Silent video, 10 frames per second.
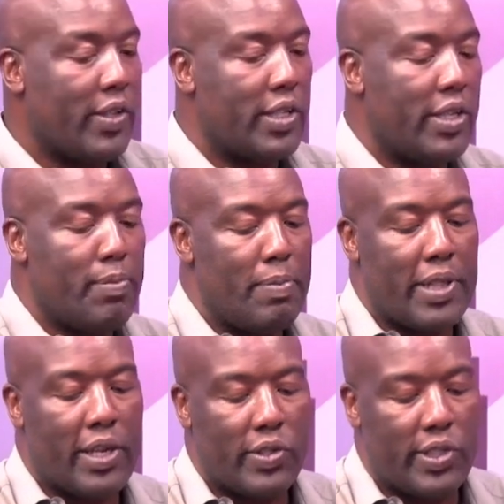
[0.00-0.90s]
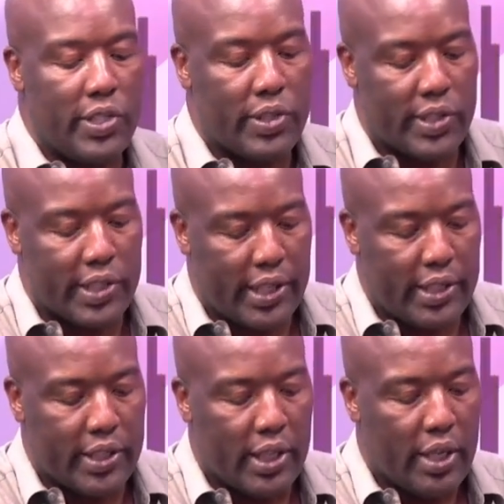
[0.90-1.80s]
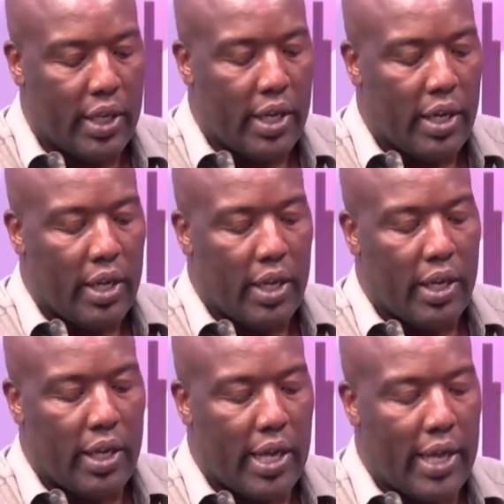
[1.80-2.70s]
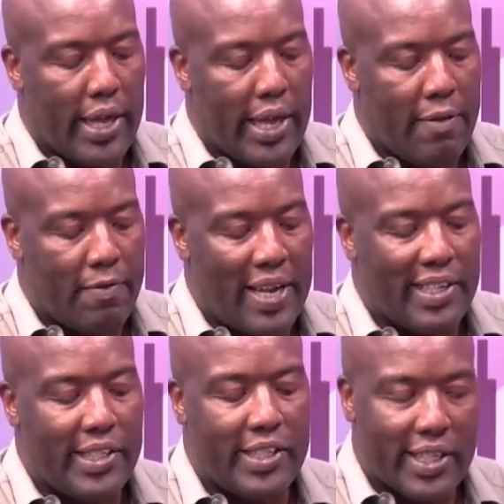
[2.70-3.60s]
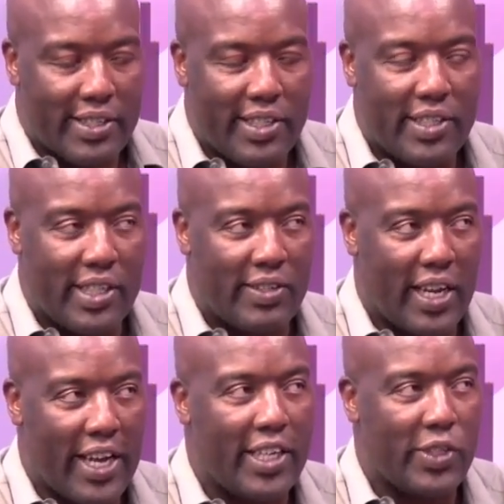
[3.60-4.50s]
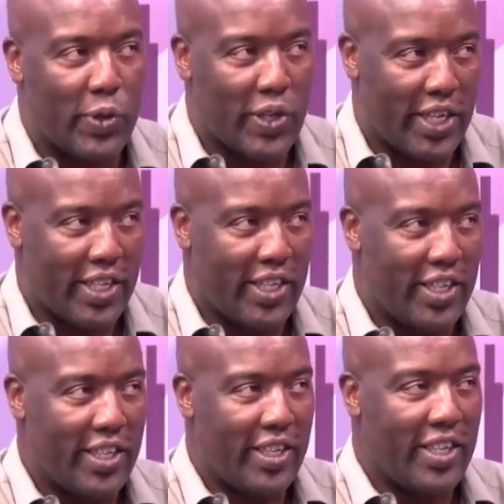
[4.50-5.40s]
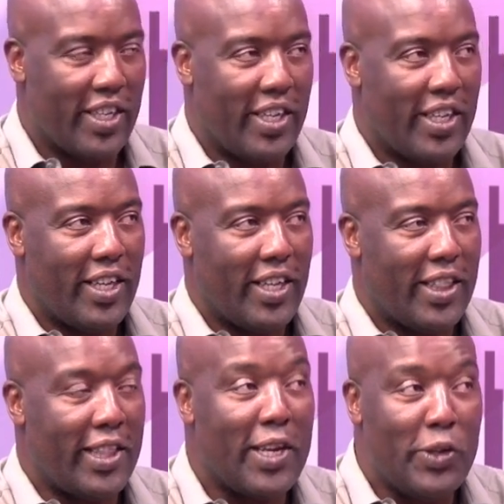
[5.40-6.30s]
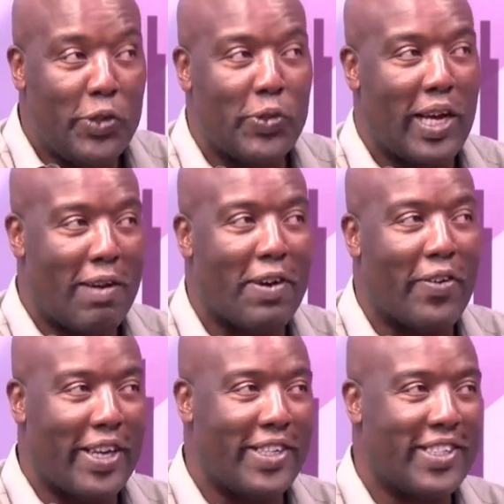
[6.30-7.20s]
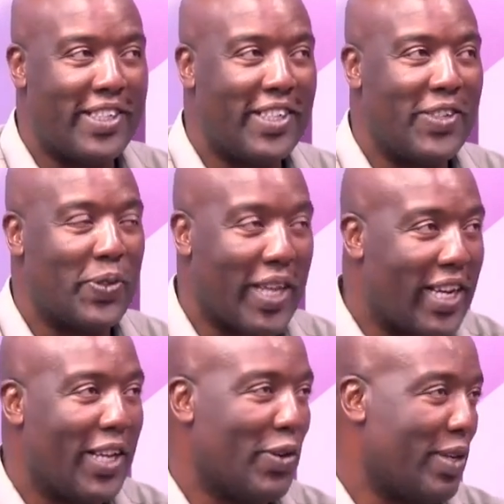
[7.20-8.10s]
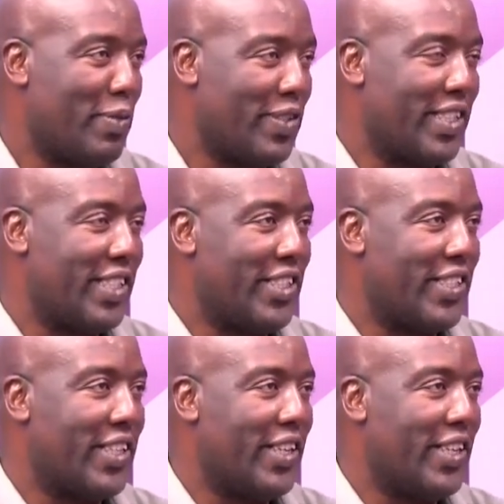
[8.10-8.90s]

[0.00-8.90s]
You see, remember, the Constitution says, if an injustice is likely to occur, then you should have a right to that legal representation.